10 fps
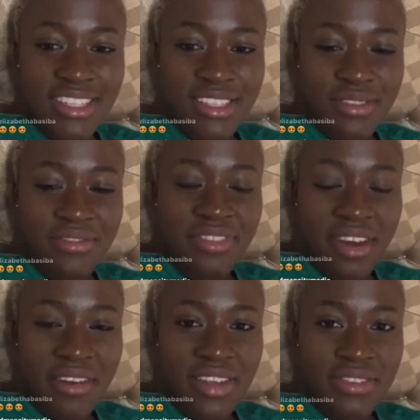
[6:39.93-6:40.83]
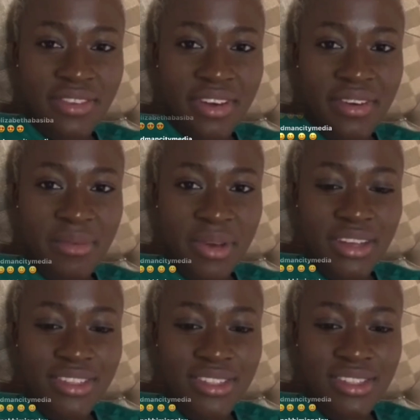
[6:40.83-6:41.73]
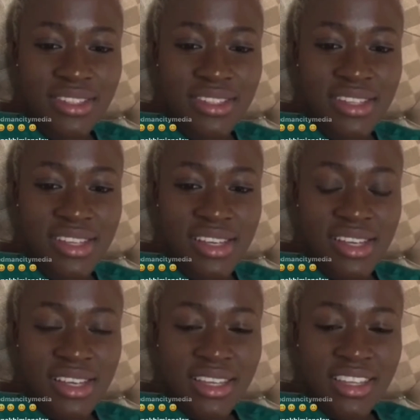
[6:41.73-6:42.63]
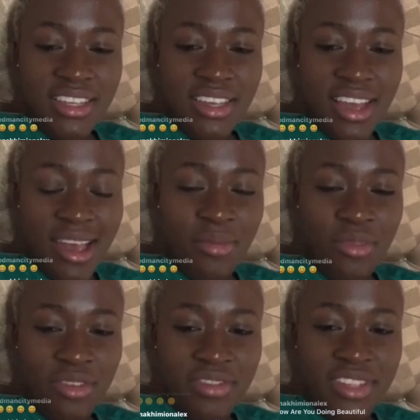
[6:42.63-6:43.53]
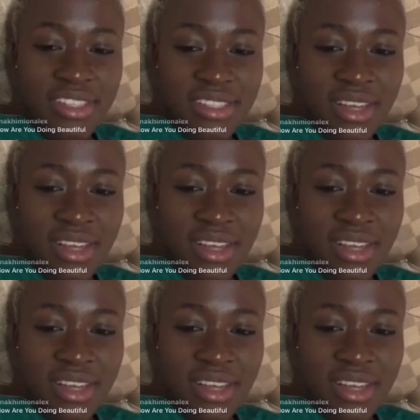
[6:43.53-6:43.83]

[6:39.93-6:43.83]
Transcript: very, very much. I'm love it.